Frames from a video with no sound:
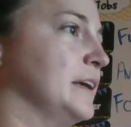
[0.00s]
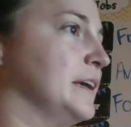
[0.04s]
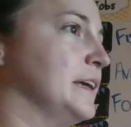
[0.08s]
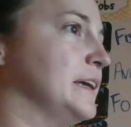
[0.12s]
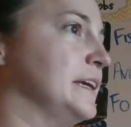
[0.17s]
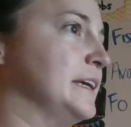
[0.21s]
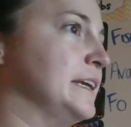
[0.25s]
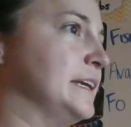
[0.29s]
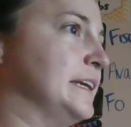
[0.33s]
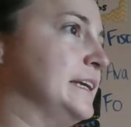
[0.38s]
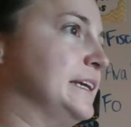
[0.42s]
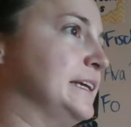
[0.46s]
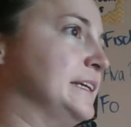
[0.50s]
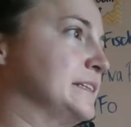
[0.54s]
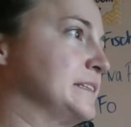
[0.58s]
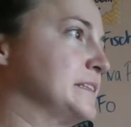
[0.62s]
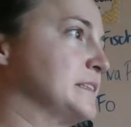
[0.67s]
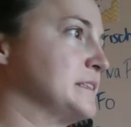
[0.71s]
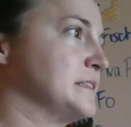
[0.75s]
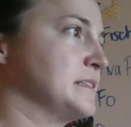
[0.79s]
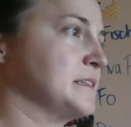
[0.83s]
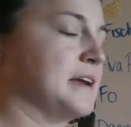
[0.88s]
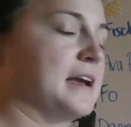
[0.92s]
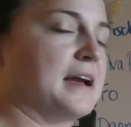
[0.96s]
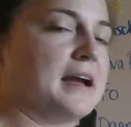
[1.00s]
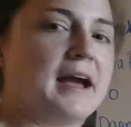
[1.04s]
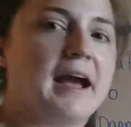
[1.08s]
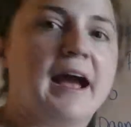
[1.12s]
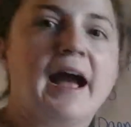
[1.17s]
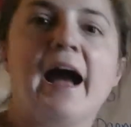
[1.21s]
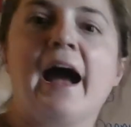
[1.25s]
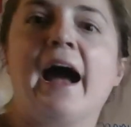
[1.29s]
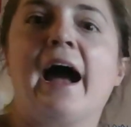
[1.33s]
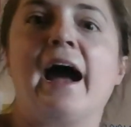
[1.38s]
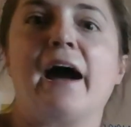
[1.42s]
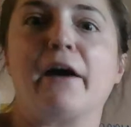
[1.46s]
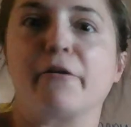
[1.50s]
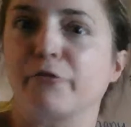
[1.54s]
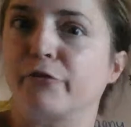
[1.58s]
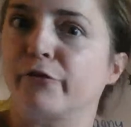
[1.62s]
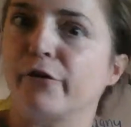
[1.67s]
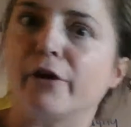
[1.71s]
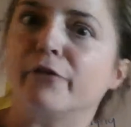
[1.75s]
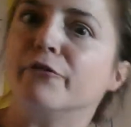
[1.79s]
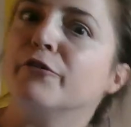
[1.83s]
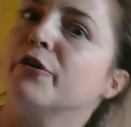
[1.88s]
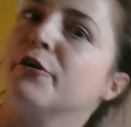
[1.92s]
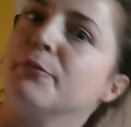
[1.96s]
eats half
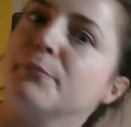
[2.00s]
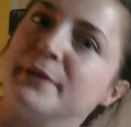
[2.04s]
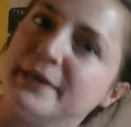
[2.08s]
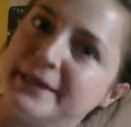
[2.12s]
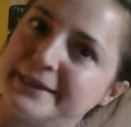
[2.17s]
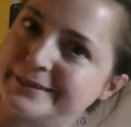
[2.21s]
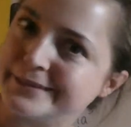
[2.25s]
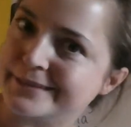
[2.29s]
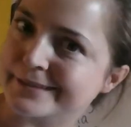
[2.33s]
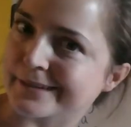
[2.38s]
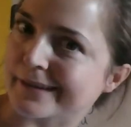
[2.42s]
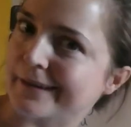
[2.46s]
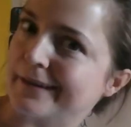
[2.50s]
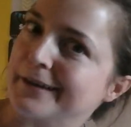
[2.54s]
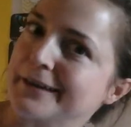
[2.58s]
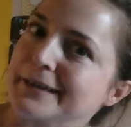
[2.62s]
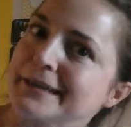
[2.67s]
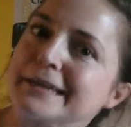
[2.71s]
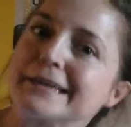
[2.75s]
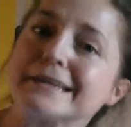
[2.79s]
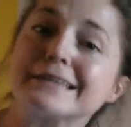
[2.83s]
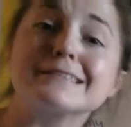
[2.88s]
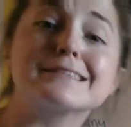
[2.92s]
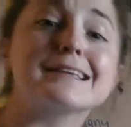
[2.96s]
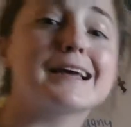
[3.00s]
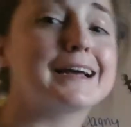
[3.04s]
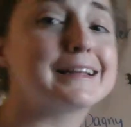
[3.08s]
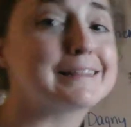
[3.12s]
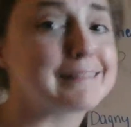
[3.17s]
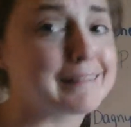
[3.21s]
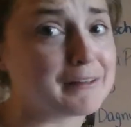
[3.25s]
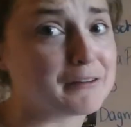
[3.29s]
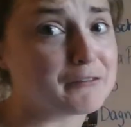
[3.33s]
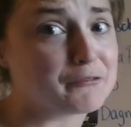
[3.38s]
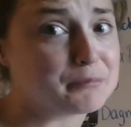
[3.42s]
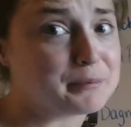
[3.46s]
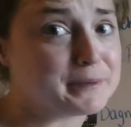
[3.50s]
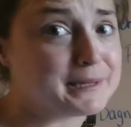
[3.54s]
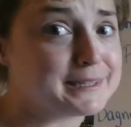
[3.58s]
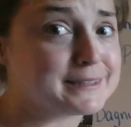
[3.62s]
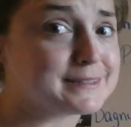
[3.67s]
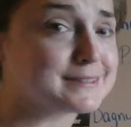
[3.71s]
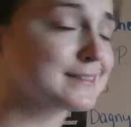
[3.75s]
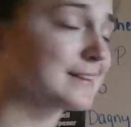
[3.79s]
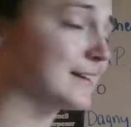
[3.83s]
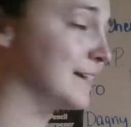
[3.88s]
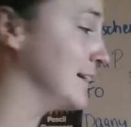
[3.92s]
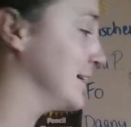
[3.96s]
of a pizza, because I love
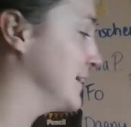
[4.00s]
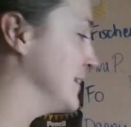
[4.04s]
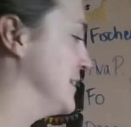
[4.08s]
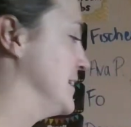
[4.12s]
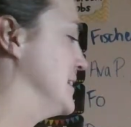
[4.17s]
pizza.